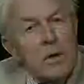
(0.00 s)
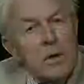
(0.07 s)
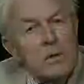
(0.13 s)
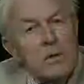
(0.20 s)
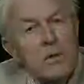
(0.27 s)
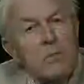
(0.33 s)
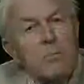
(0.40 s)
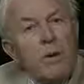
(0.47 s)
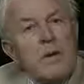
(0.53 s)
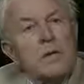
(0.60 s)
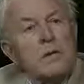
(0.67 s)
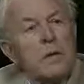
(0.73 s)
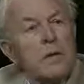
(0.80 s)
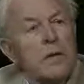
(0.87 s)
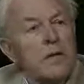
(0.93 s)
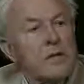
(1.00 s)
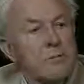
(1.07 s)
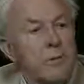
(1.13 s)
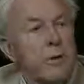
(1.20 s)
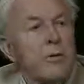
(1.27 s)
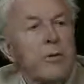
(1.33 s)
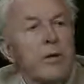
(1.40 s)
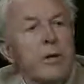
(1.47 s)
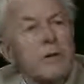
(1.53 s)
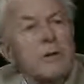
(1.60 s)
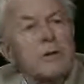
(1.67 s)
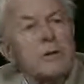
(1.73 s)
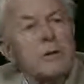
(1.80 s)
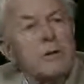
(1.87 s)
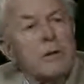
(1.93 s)
Yes, they're based on
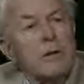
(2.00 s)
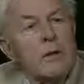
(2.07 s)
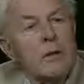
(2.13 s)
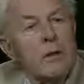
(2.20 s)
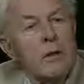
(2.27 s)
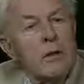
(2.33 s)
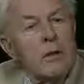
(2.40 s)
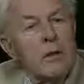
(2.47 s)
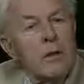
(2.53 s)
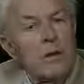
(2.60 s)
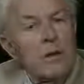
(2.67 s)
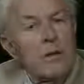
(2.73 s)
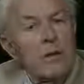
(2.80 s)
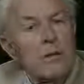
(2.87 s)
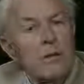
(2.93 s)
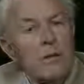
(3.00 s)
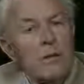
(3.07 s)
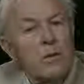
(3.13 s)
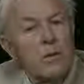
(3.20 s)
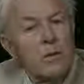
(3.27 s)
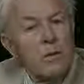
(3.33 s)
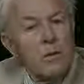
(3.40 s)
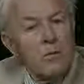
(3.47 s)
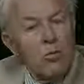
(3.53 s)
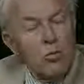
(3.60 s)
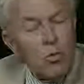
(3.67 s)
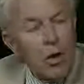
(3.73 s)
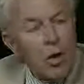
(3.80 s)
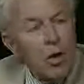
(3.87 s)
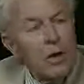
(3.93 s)
experience. The,
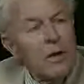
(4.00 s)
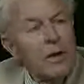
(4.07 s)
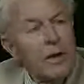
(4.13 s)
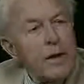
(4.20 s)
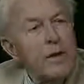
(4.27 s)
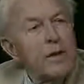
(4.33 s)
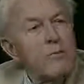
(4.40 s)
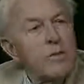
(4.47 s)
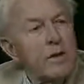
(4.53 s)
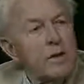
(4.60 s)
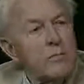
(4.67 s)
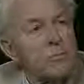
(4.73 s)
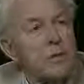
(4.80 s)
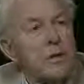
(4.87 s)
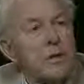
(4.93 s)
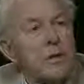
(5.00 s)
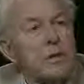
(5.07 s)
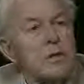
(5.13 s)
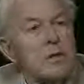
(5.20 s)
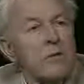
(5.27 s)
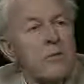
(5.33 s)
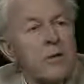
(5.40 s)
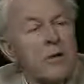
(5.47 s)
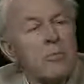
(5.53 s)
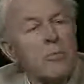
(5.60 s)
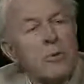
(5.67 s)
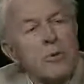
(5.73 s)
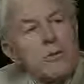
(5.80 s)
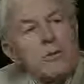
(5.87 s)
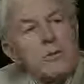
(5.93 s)
raw native experience of
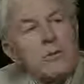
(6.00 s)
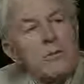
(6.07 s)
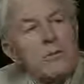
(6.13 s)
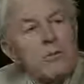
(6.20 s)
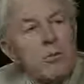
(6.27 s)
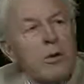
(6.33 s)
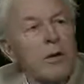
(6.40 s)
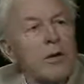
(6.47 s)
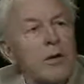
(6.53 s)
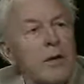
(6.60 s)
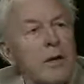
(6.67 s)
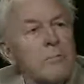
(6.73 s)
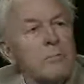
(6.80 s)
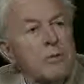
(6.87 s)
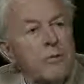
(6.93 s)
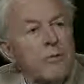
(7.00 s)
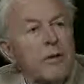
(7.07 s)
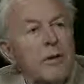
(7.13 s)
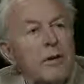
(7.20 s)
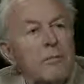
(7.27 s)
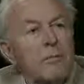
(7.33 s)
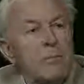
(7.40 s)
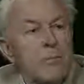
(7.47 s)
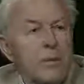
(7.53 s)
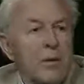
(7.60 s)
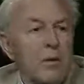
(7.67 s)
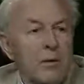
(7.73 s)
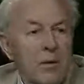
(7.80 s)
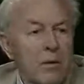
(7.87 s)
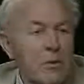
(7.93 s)
any person, where he comes from,
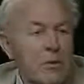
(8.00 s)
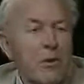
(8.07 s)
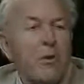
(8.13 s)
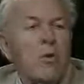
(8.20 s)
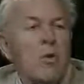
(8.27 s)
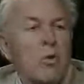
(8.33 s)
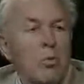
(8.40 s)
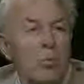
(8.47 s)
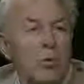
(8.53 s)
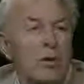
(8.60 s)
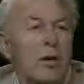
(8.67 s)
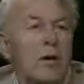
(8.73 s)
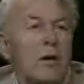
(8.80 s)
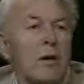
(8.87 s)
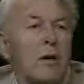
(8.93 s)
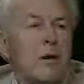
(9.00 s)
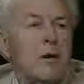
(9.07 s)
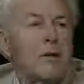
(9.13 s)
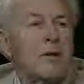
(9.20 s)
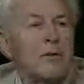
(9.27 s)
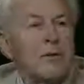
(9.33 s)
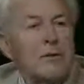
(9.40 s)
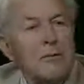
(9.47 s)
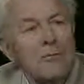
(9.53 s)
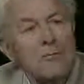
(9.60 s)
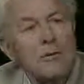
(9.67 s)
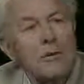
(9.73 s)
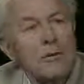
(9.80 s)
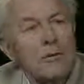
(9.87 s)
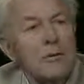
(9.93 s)
the, the home and the hearth and the
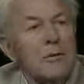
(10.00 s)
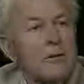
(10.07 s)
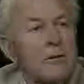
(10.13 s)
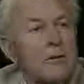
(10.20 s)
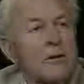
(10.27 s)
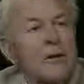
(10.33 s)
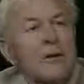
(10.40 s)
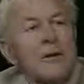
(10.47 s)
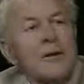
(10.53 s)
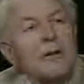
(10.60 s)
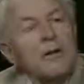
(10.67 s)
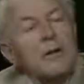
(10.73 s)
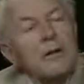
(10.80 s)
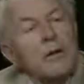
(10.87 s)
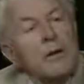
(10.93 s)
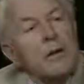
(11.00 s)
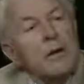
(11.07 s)
field and the hunt,